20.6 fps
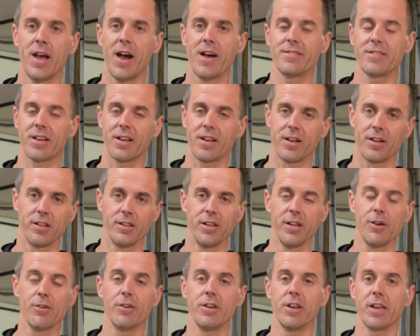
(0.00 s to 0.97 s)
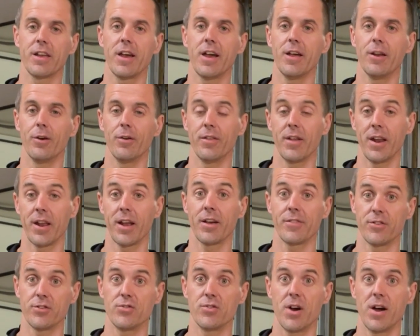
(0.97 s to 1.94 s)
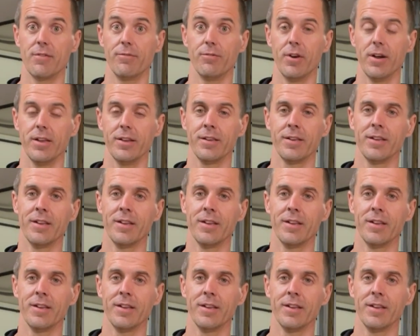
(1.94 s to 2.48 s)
as a clear indicator that I got the drive right.